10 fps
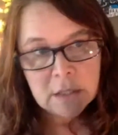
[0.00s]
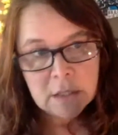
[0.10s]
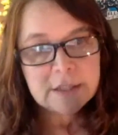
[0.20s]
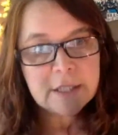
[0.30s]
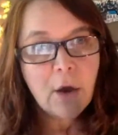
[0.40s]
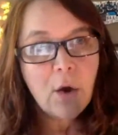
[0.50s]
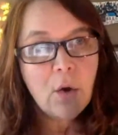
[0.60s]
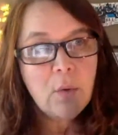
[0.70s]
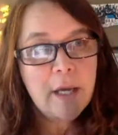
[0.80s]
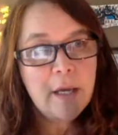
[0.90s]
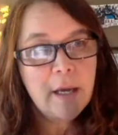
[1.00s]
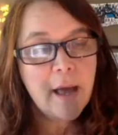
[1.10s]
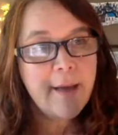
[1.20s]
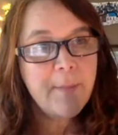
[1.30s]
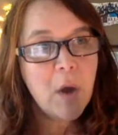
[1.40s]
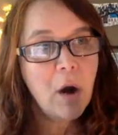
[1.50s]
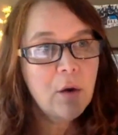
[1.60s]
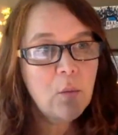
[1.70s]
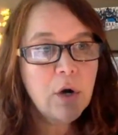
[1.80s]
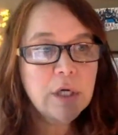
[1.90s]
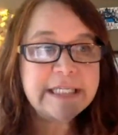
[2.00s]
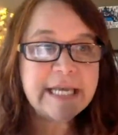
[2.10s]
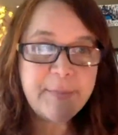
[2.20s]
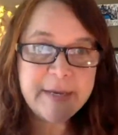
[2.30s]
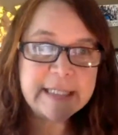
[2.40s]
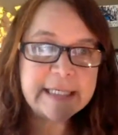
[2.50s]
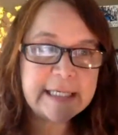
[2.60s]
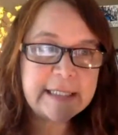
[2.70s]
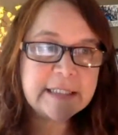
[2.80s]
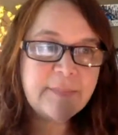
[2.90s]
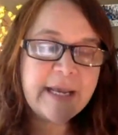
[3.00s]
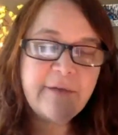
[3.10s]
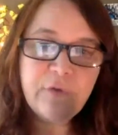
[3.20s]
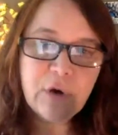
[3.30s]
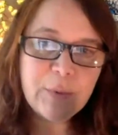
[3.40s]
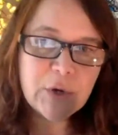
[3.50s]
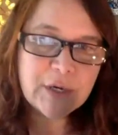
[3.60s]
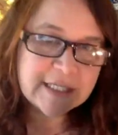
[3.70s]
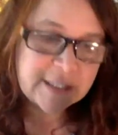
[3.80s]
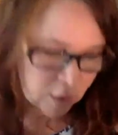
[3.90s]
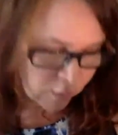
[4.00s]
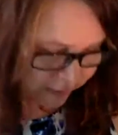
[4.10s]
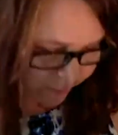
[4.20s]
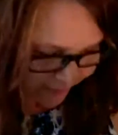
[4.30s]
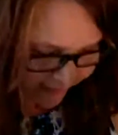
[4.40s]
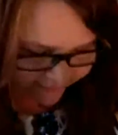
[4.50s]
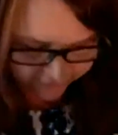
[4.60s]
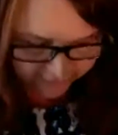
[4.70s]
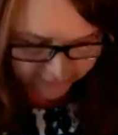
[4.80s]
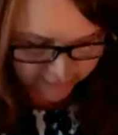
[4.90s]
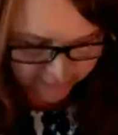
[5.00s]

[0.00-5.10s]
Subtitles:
So artwork typically that's made for a book is so specific.